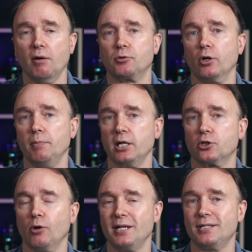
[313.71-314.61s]
I'm trying to make
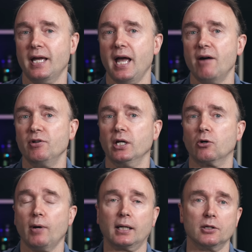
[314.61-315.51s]
sure I say everything
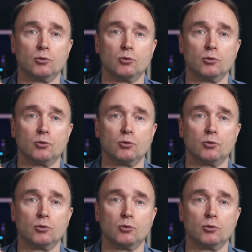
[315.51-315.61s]
correctly.